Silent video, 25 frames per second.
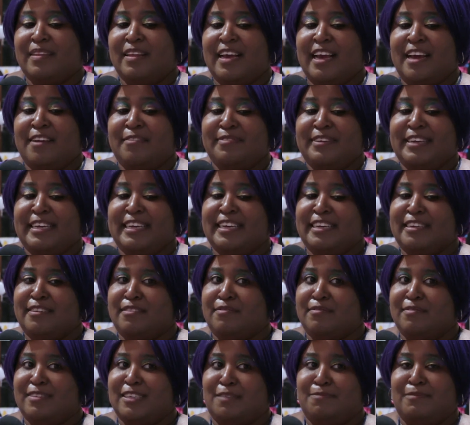And we
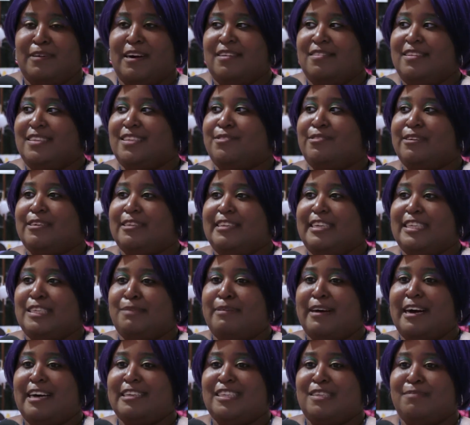respond as quickly as
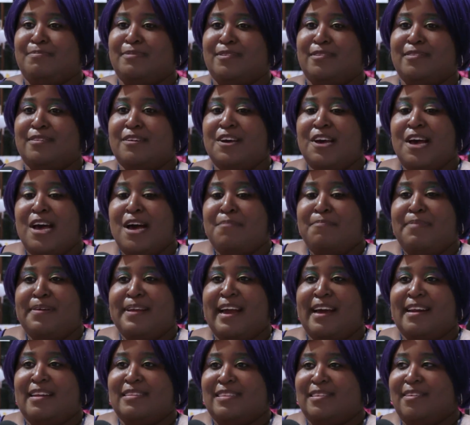possible. But
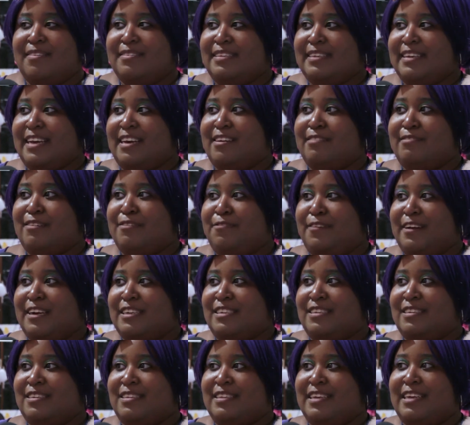yeah, the Sewn Together
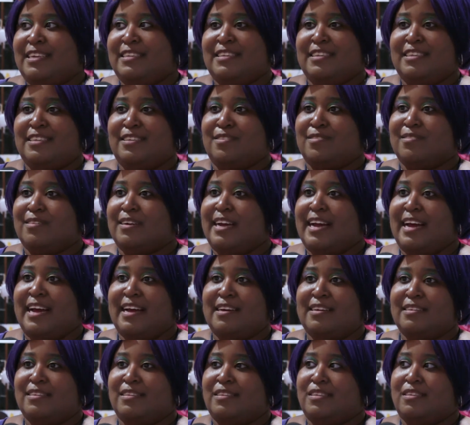Reflections Etsy store
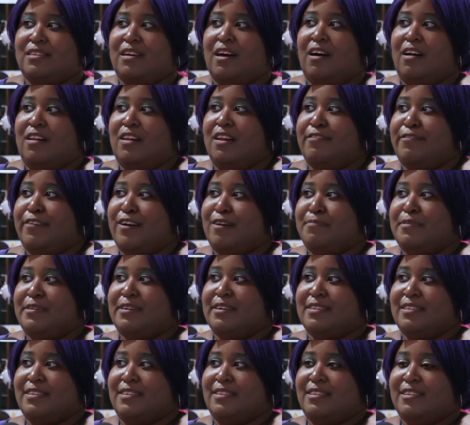has all of our
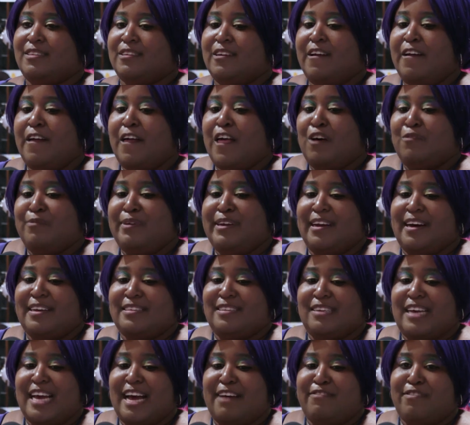books. We
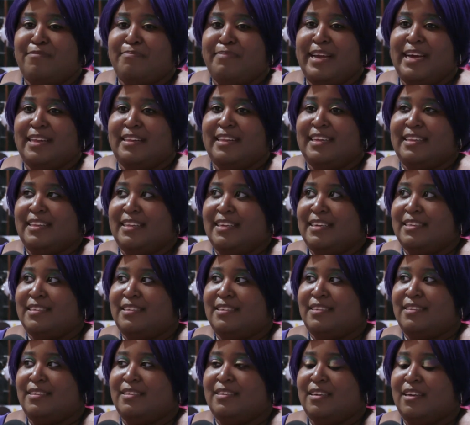also have a mailing
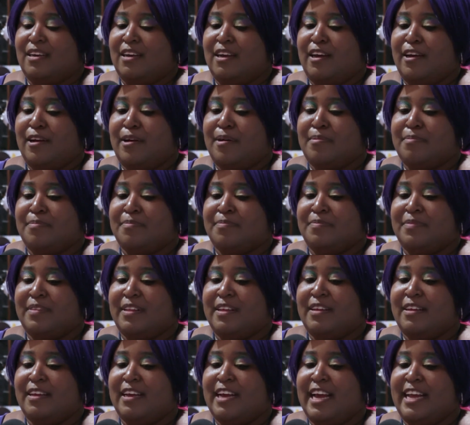list, and
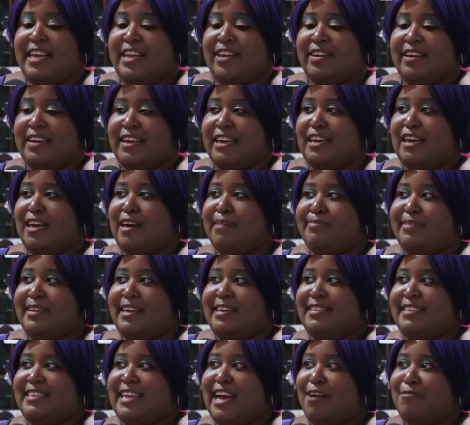you can get
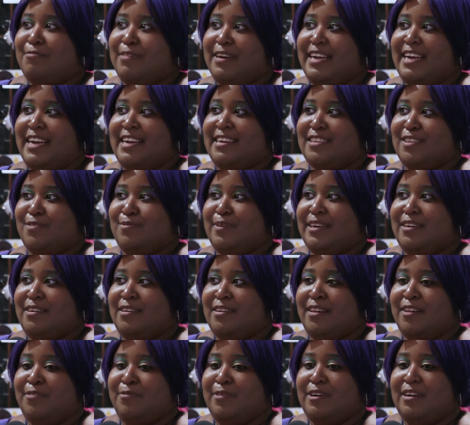updates that way as well.
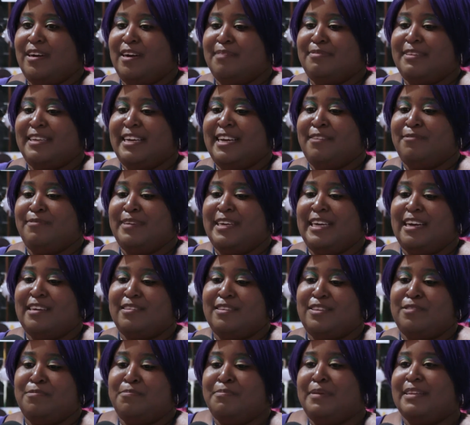And then we
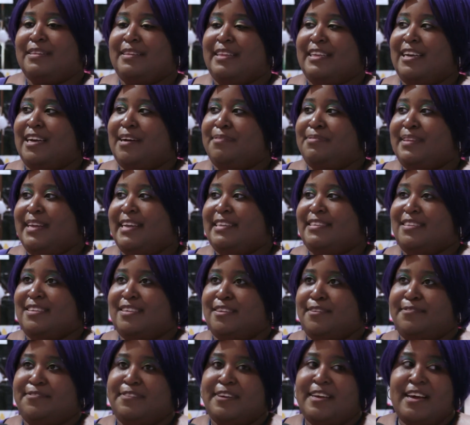do monthly updates
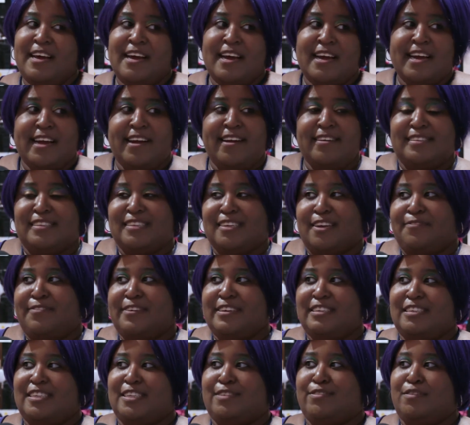of, here's the
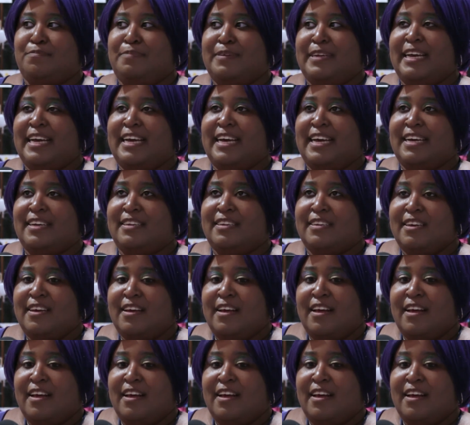conventions we'll be at,